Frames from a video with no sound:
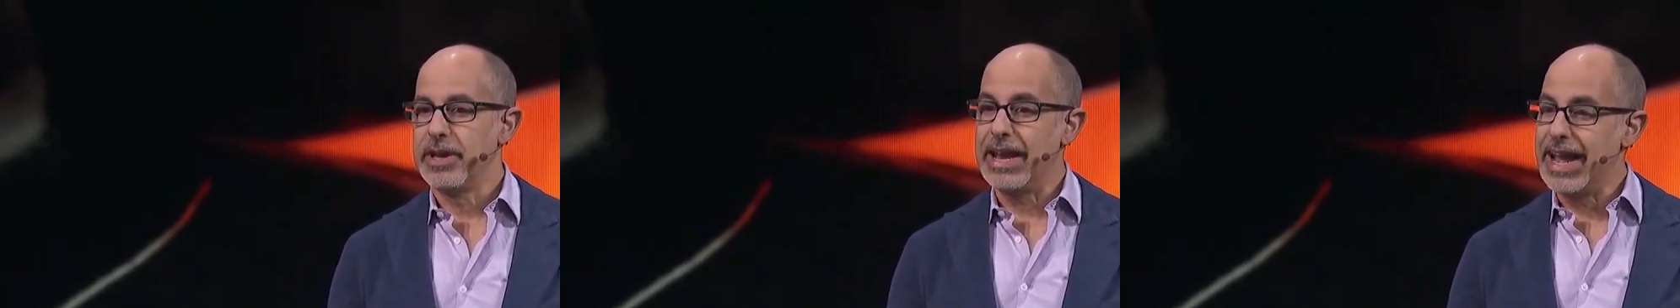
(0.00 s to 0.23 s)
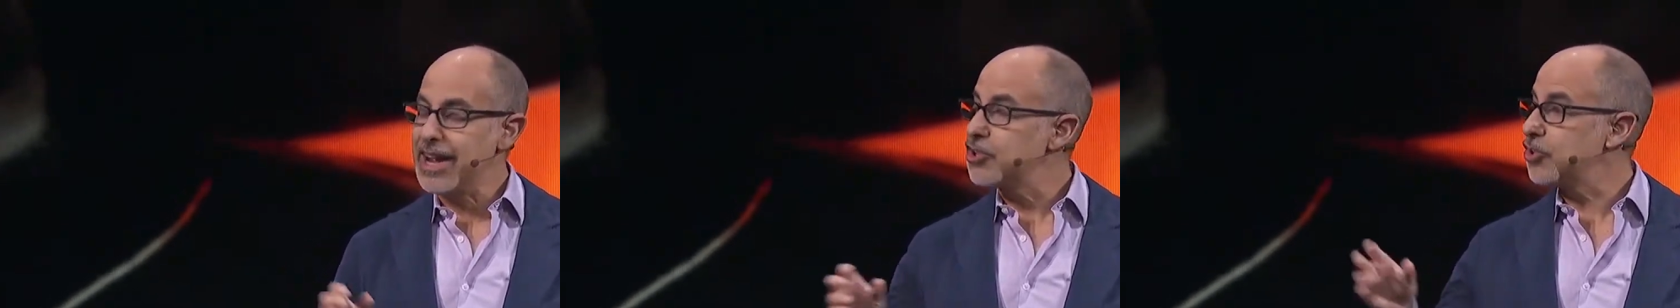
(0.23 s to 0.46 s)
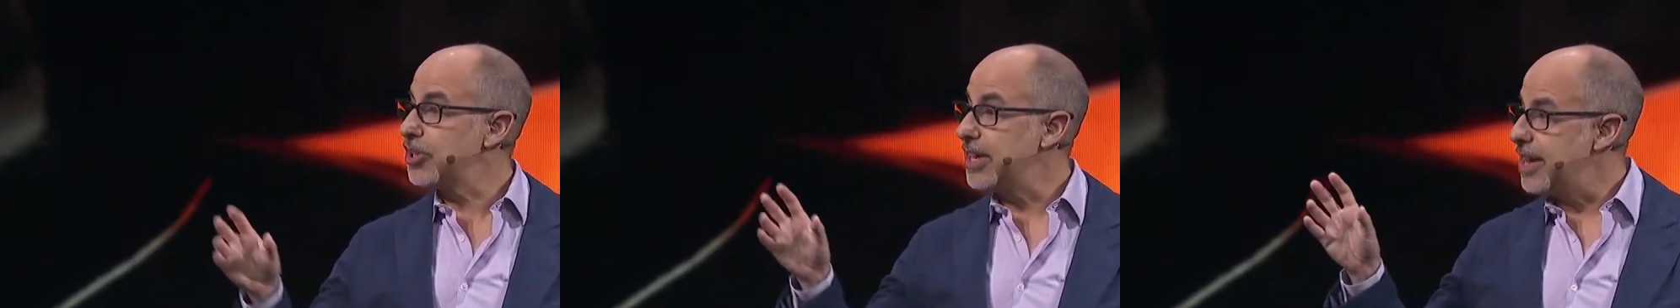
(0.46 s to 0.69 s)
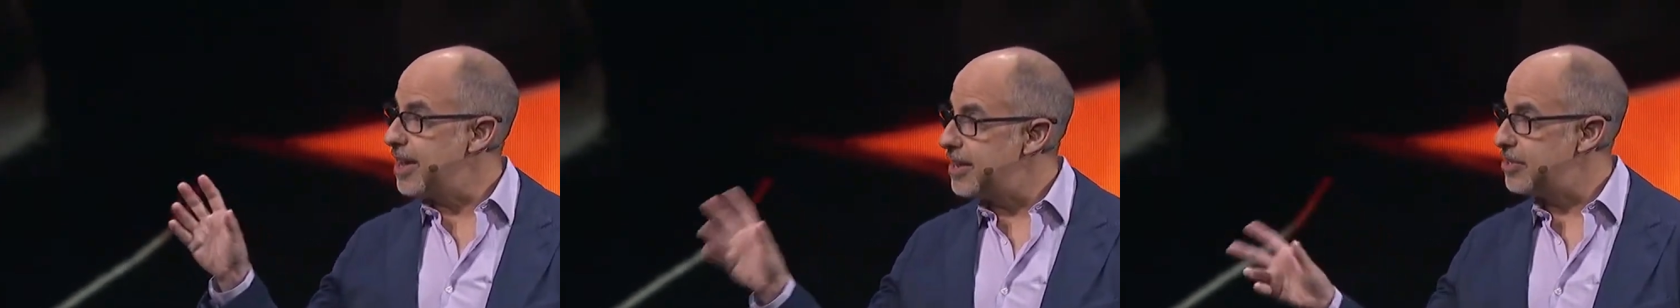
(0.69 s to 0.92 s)
and
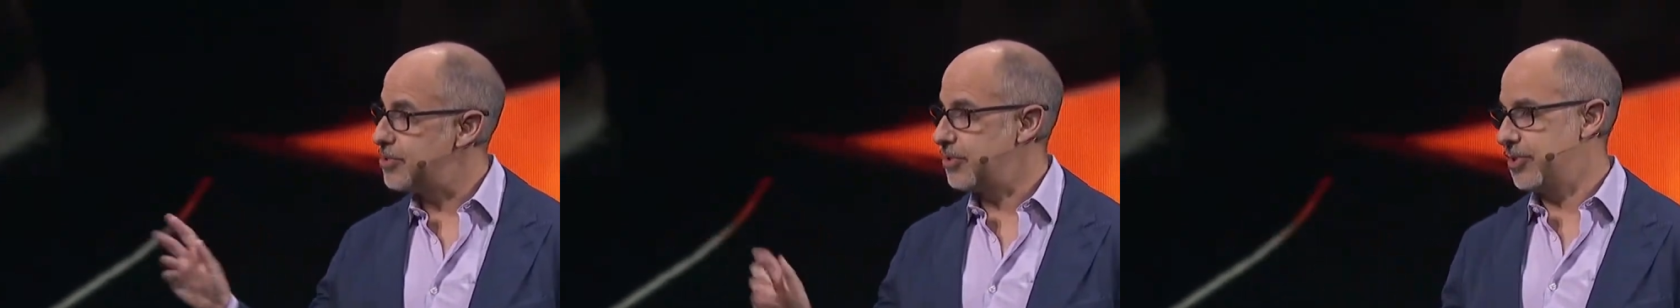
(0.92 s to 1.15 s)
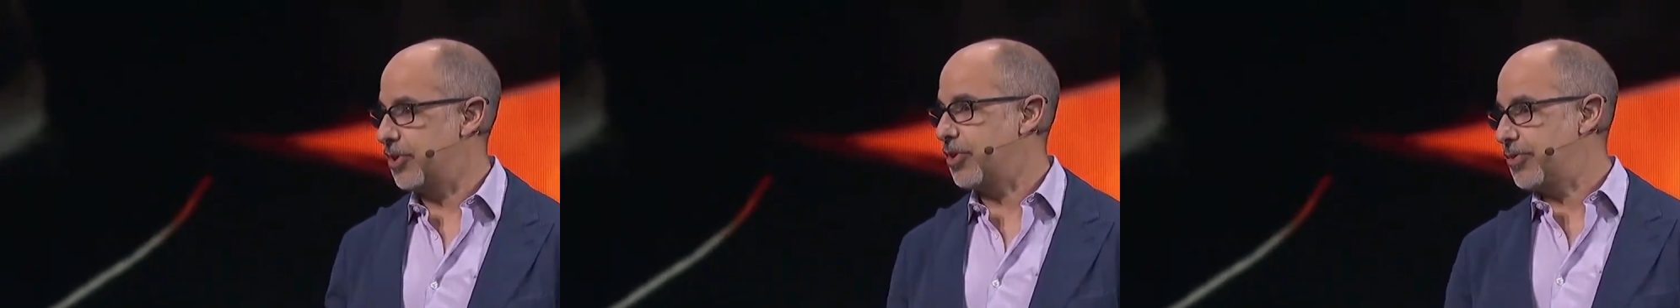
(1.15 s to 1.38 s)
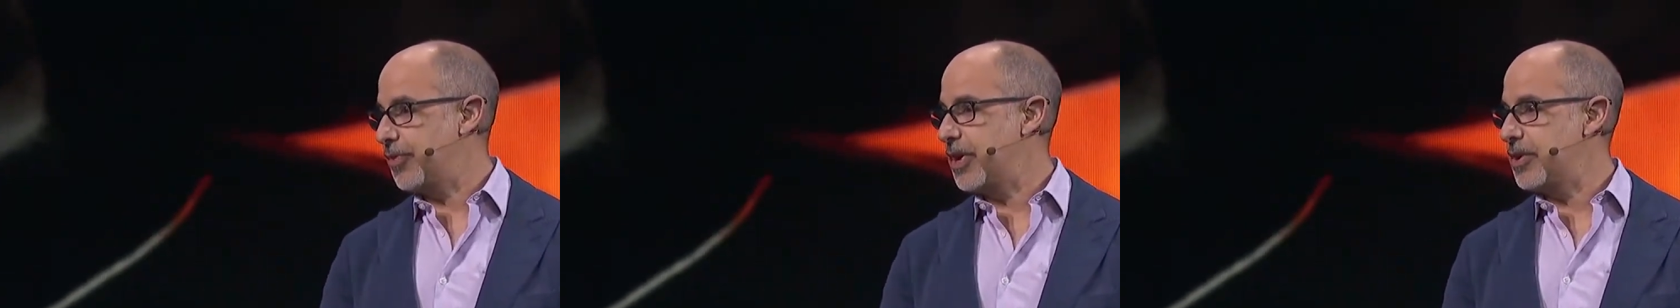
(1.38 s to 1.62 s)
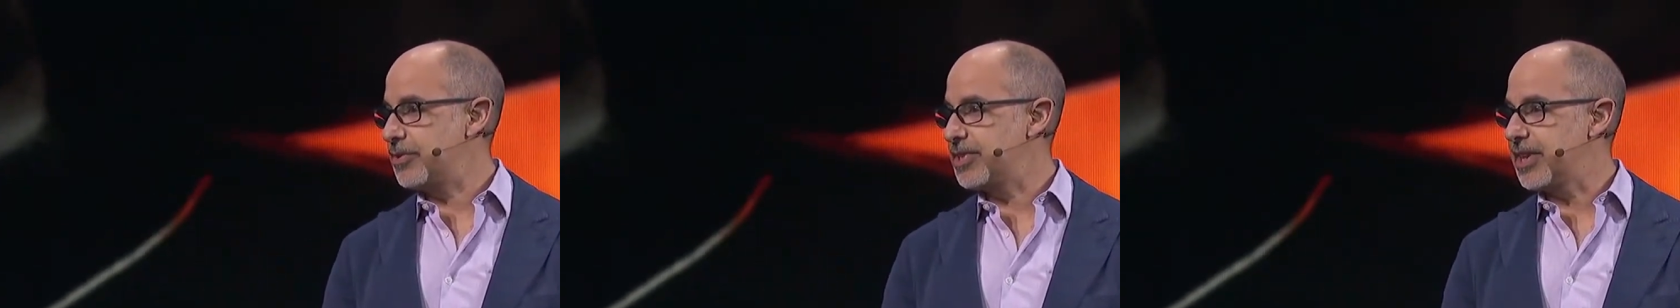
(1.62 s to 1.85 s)
actually enter Darth
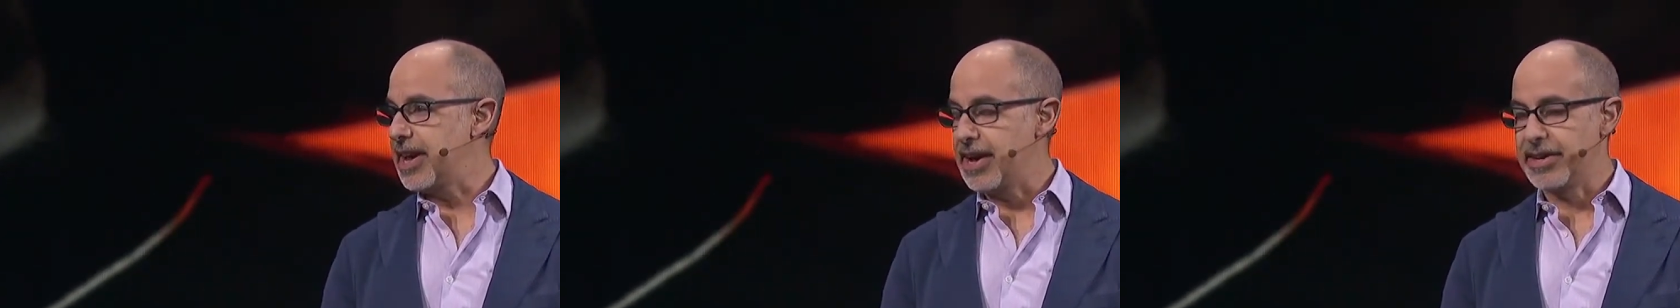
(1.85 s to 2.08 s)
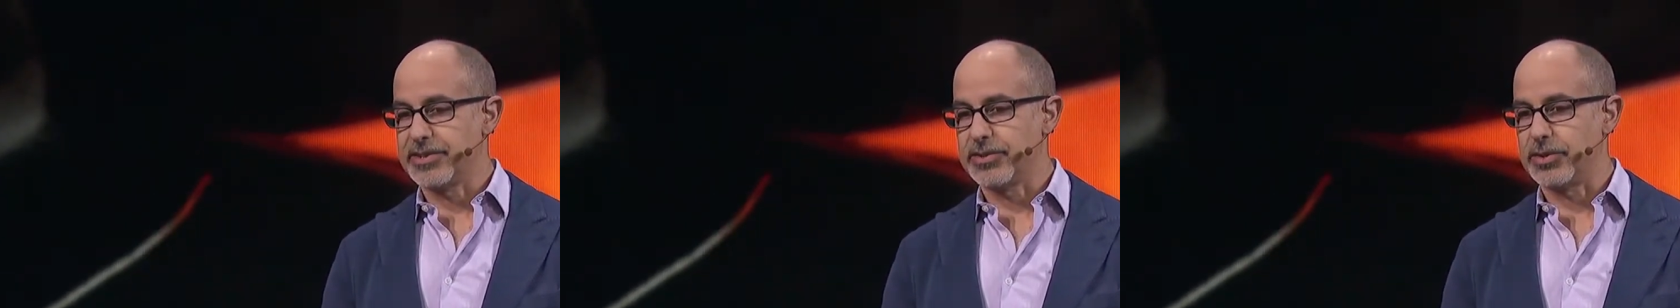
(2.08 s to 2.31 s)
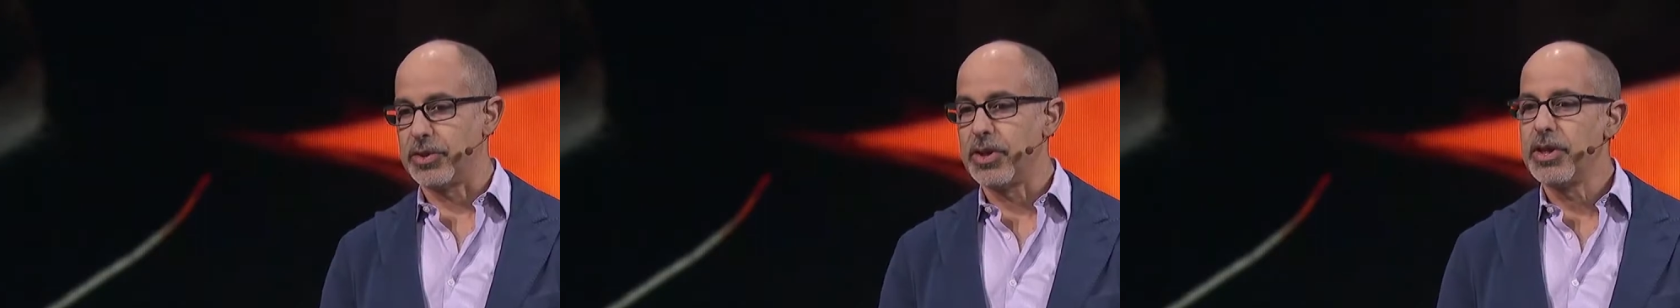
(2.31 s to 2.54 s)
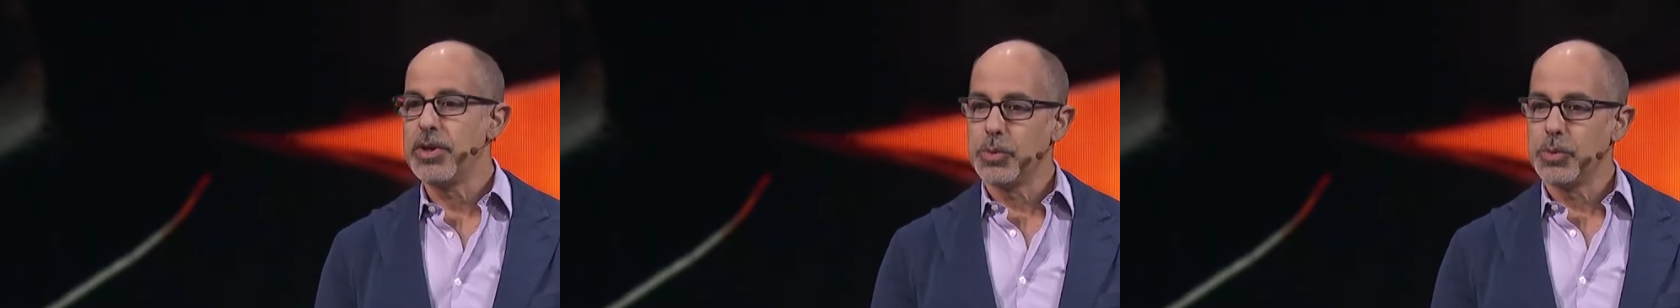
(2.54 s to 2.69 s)
Vader's castle,